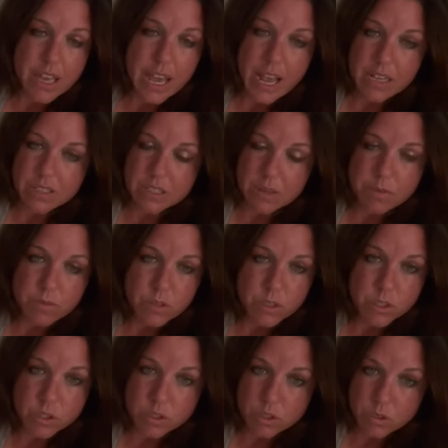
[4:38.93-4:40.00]
Ask him for
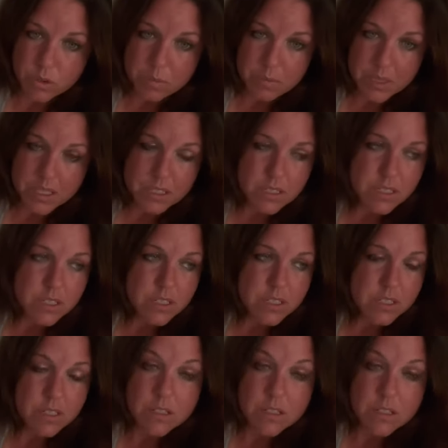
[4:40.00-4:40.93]
discernment.